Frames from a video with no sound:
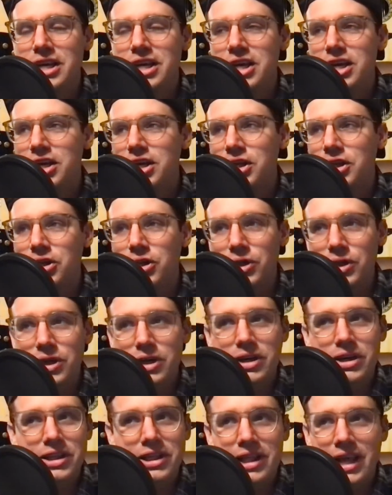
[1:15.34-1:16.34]
looked
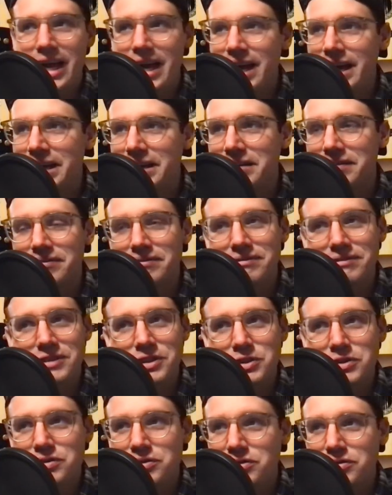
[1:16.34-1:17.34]
like
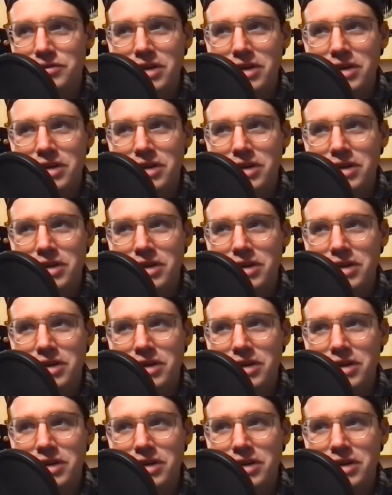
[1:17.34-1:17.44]
a